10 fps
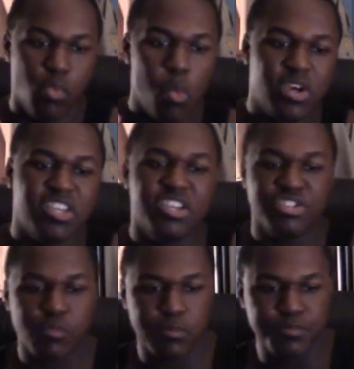With
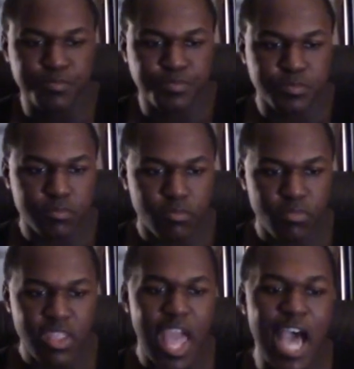this,
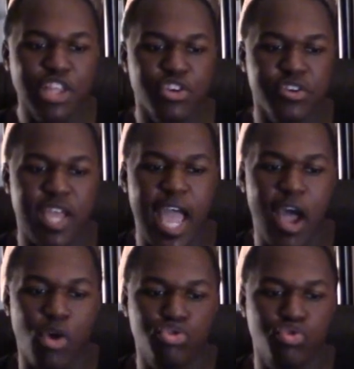I learned
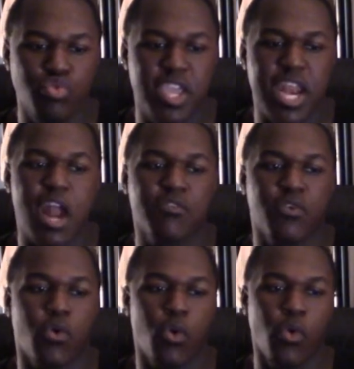how to get out of
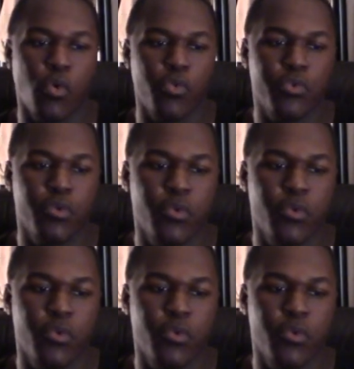a hold.